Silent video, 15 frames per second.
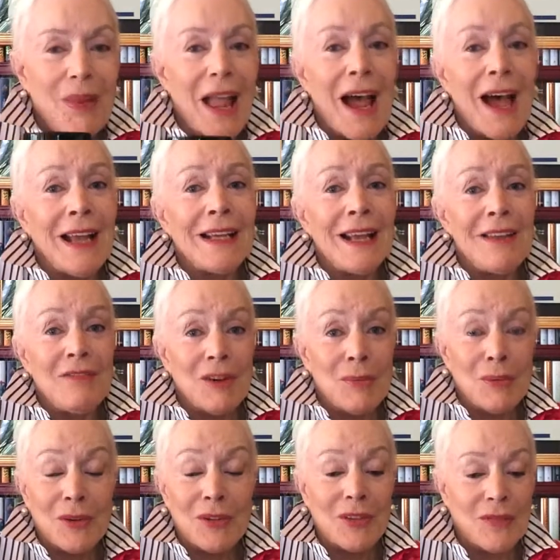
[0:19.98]
I gave
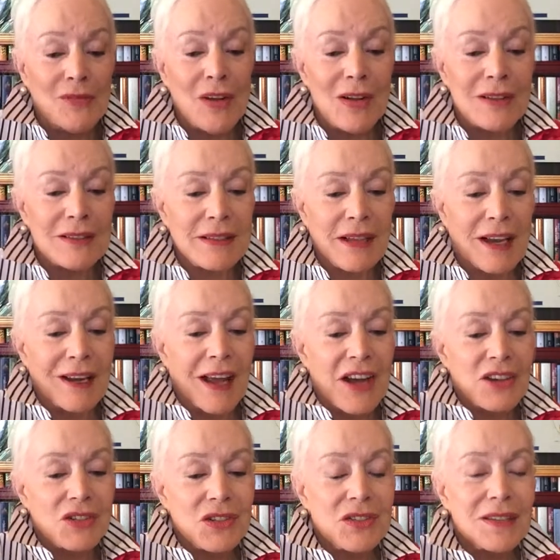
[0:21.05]
up on the false
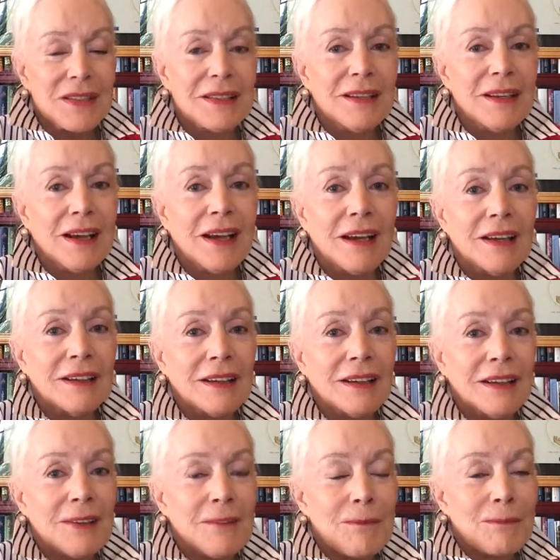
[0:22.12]
eyelashes today.
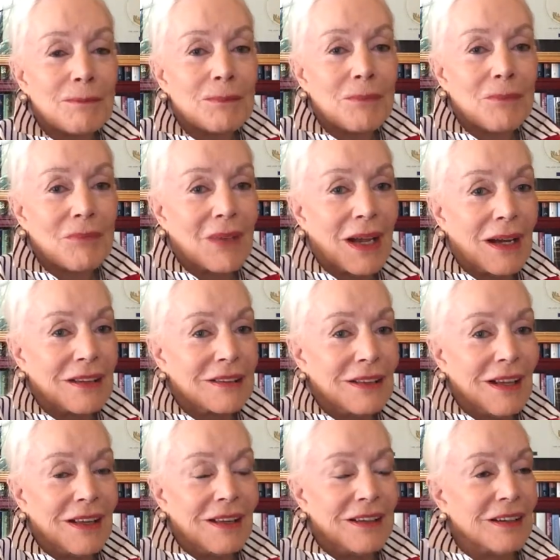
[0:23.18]
I
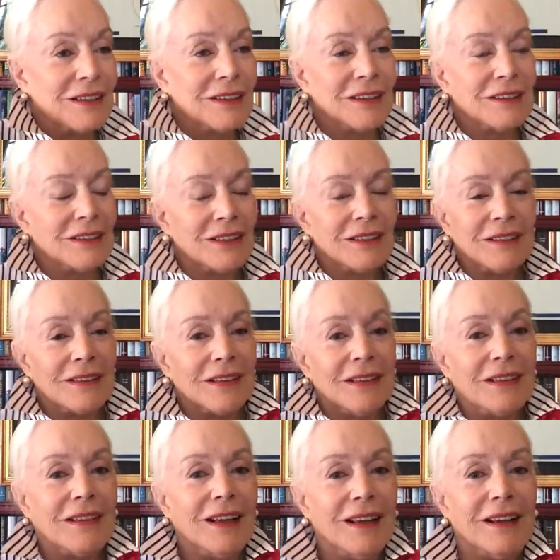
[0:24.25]
tell you.
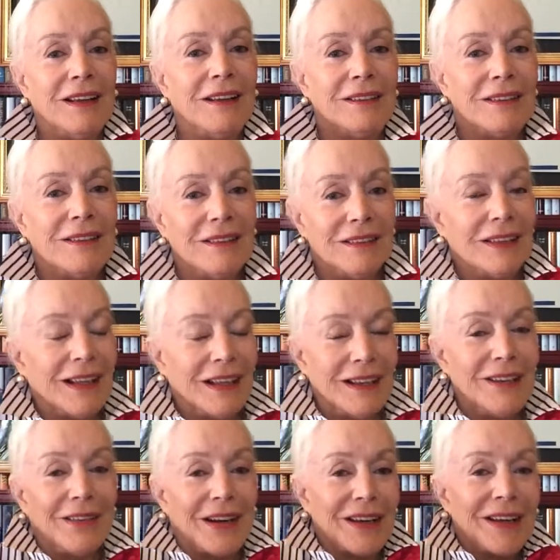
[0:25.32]

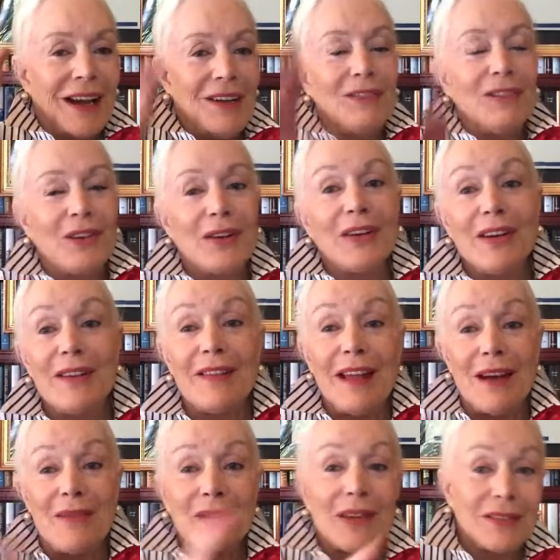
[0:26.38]
Anyway, I won't go into
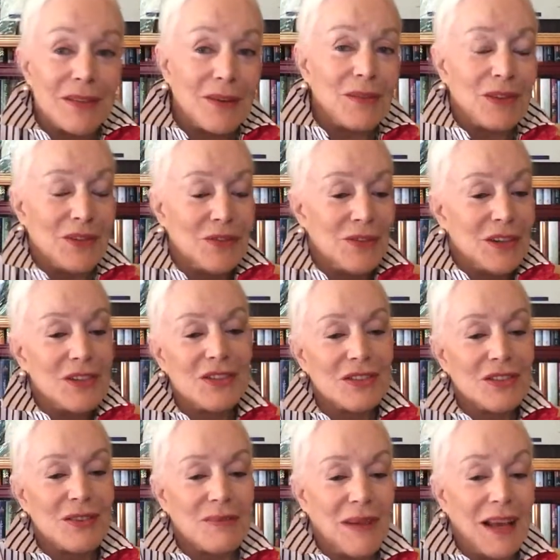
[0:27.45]
that because I'm going to finish
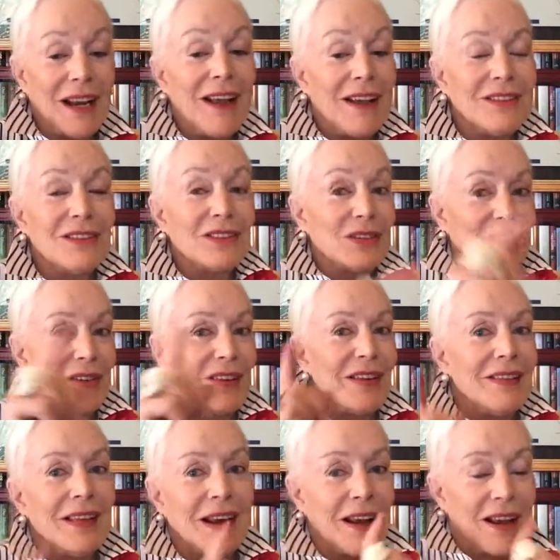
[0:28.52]
the Belli story
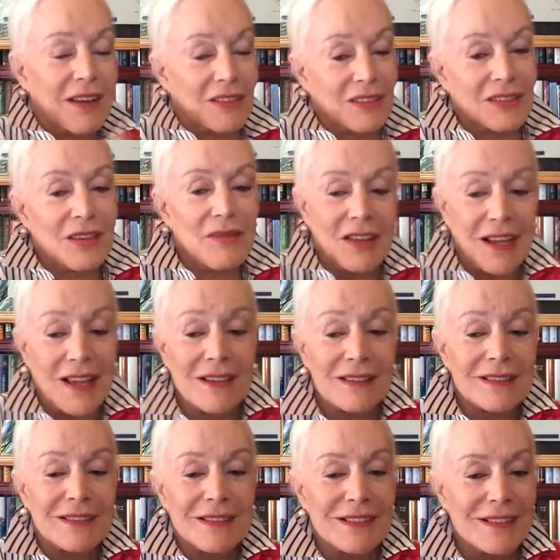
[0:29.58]
and then I have something
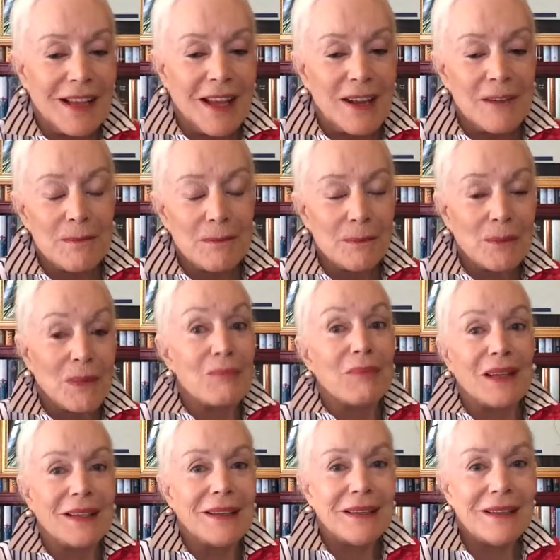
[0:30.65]
else to say.
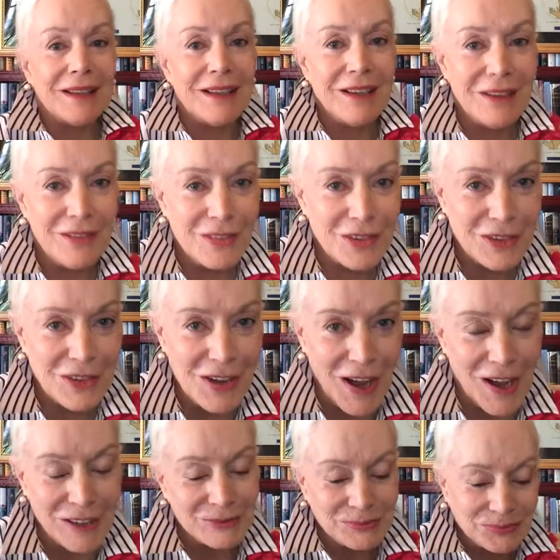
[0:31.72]
Believe it or not.